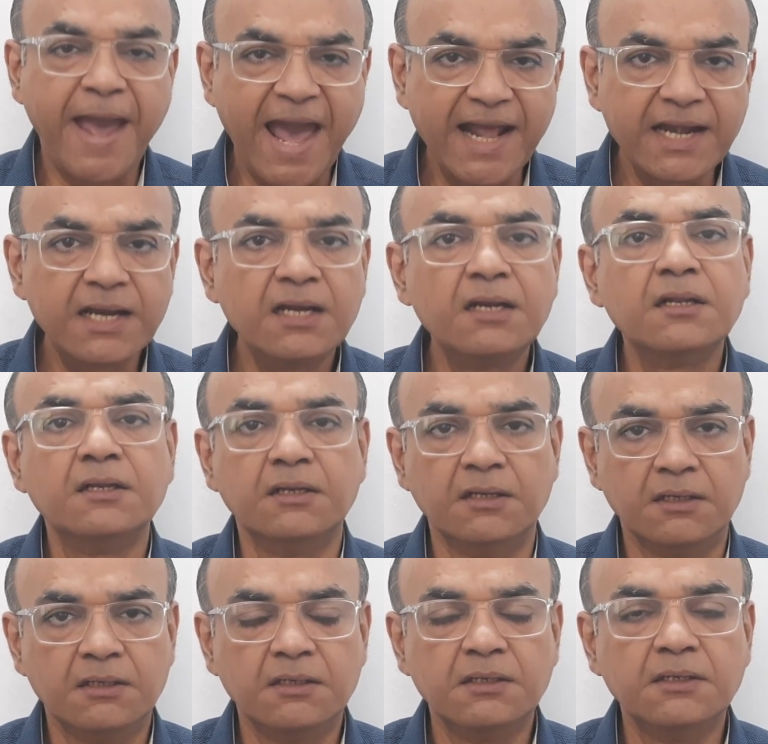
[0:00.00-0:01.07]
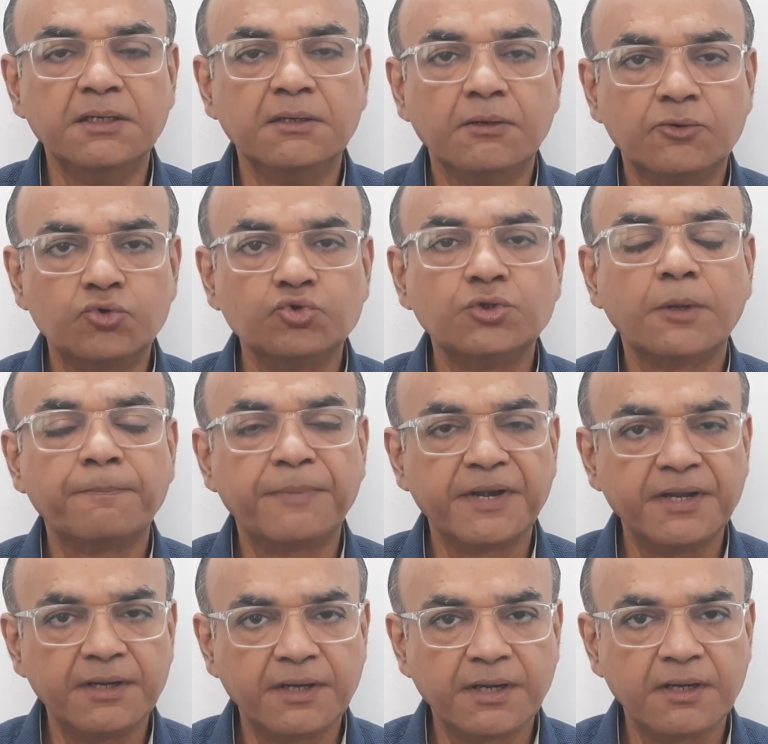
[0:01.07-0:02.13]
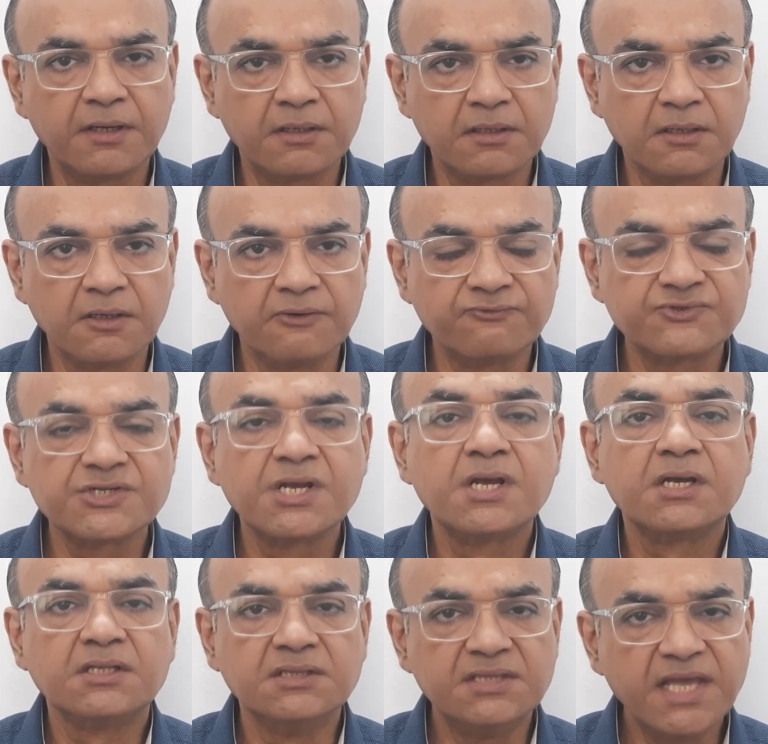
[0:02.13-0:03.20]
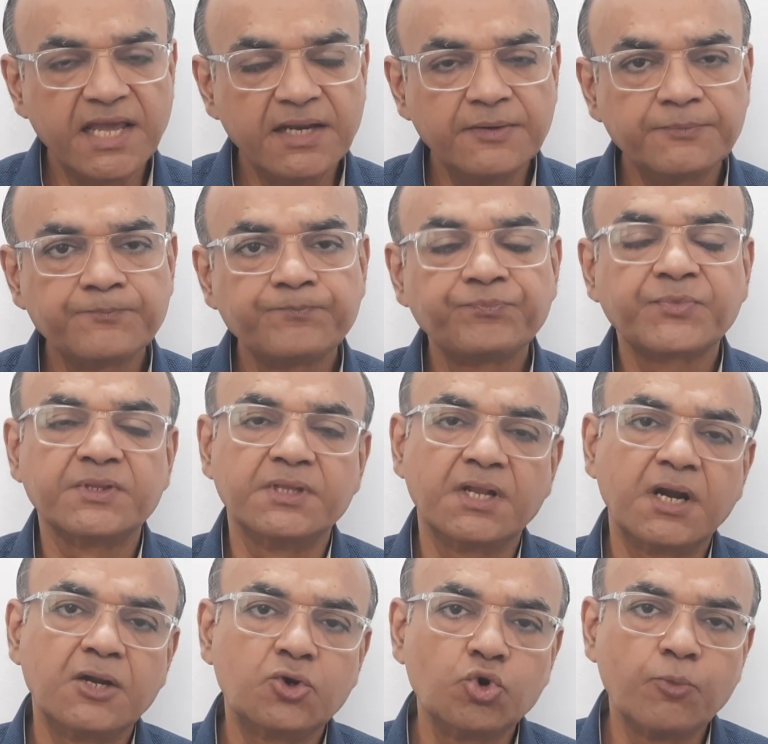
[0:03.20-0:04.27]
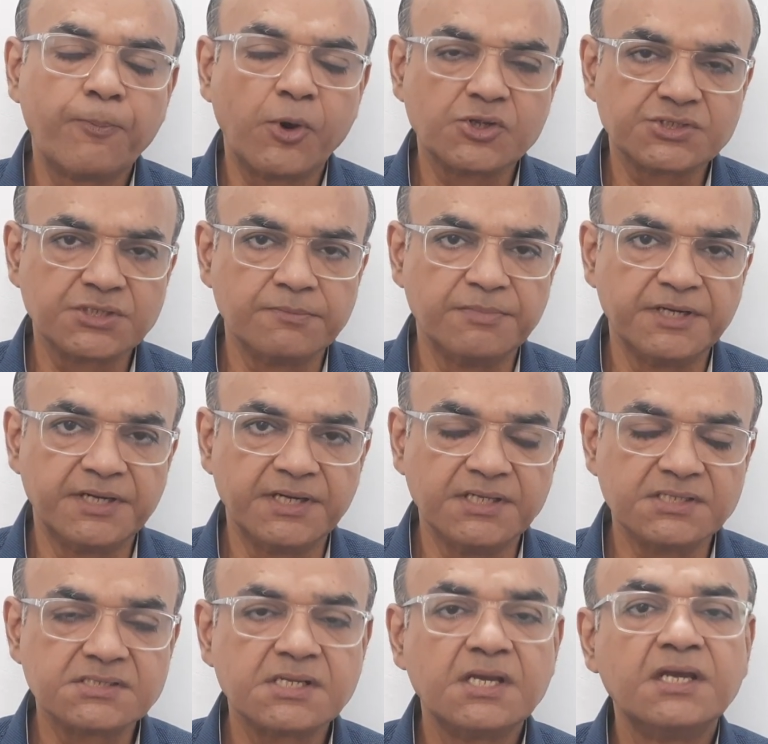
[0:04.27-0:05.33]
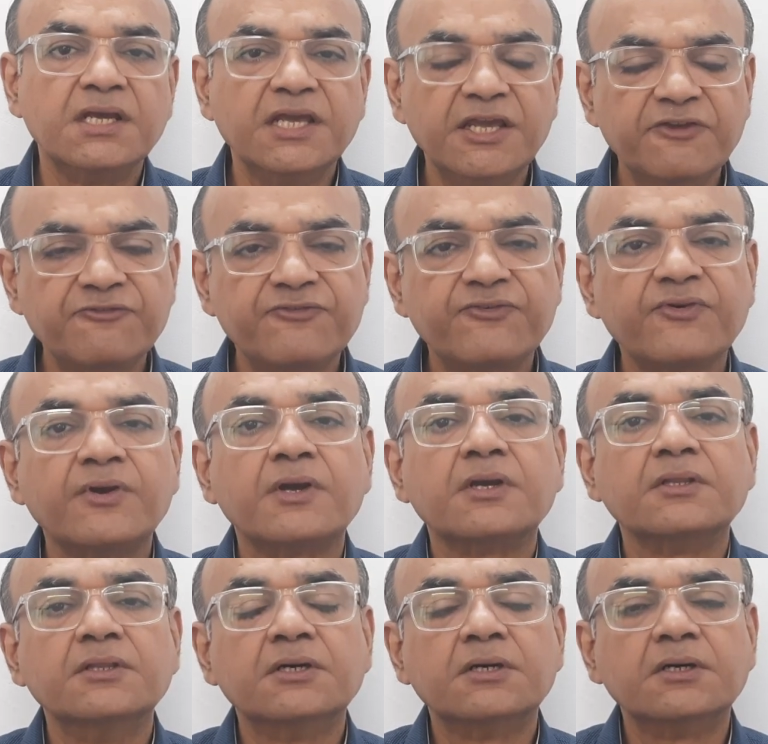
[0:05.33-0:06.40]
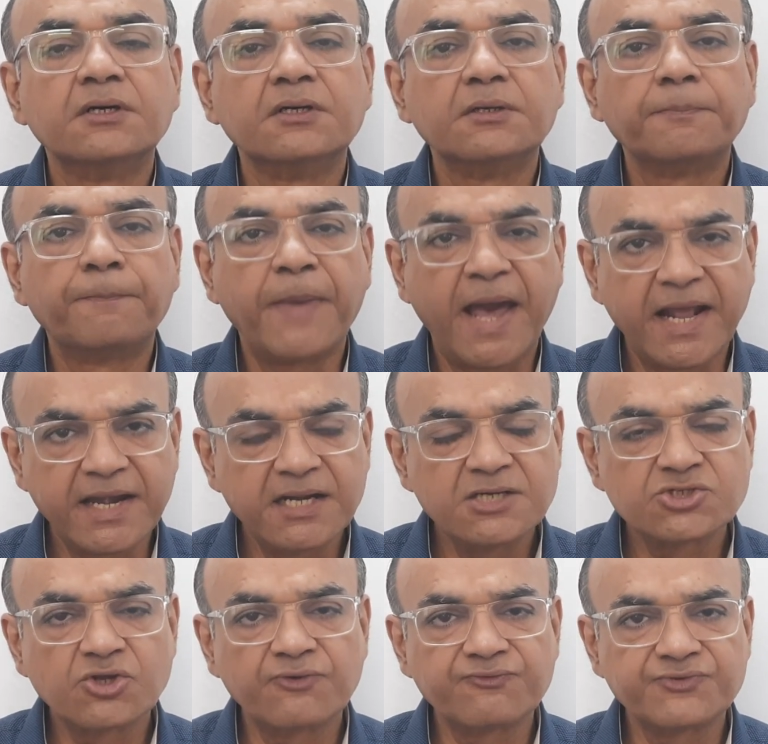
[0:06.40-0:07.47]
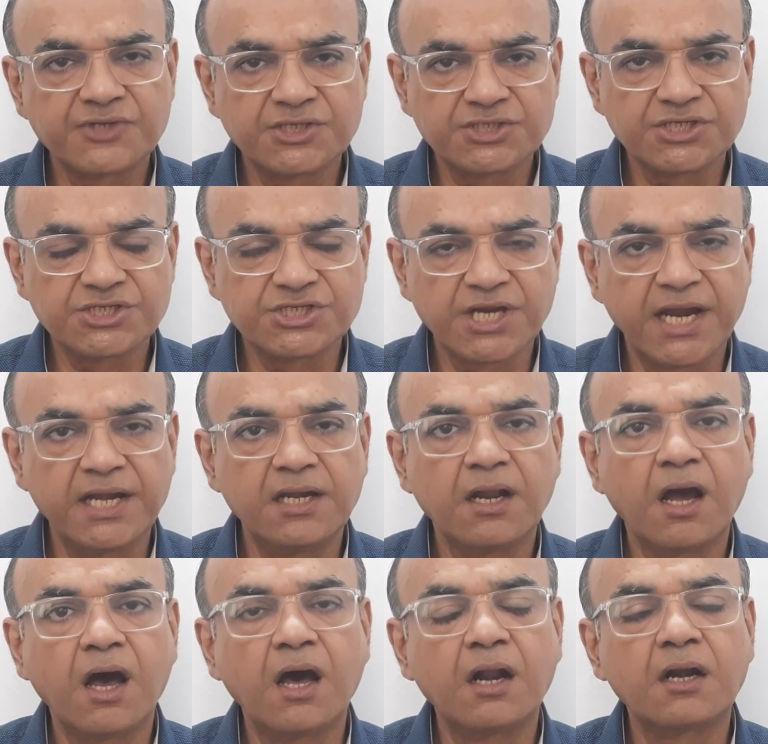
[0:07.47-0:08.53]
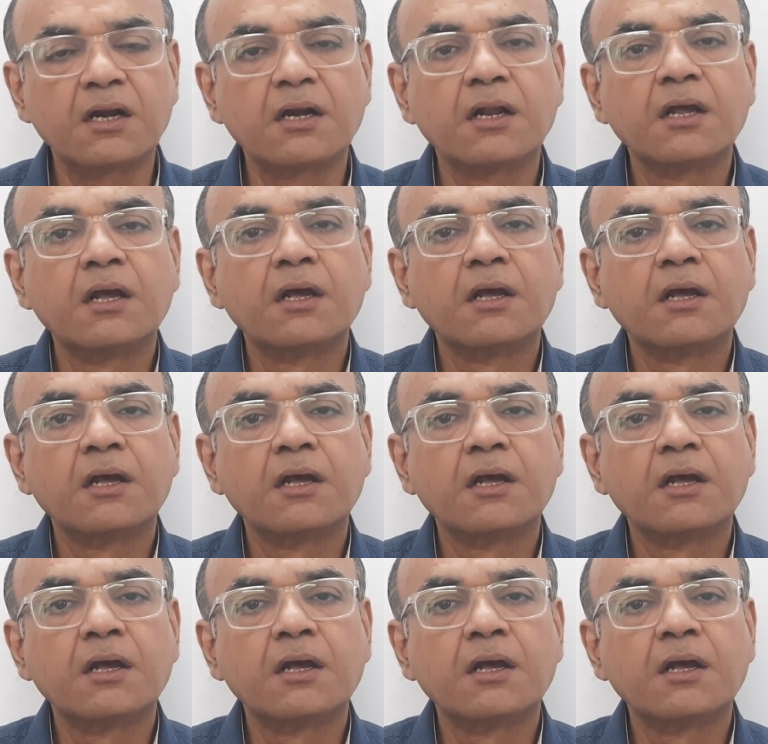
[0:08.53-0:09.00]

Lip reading: parallel to the printed curves, then there are two possibilities. If the parents of such a child are